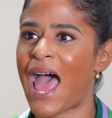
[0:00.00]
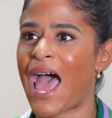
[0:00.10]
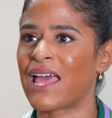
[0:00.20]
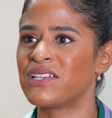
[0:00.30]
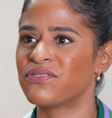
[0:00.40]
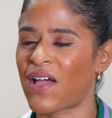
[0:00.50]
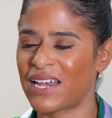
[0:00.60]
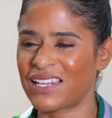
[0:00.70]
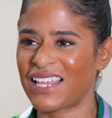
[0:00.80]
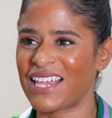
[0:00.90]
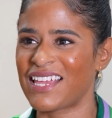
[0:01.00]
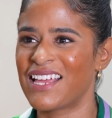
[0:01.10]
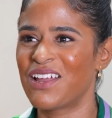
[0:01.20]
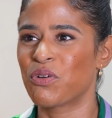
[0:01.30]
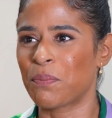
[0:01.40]
and finally,
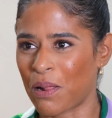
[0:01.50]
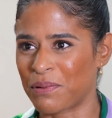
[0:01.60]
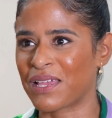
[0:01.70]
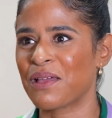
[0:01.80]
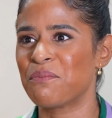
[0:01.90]
Republic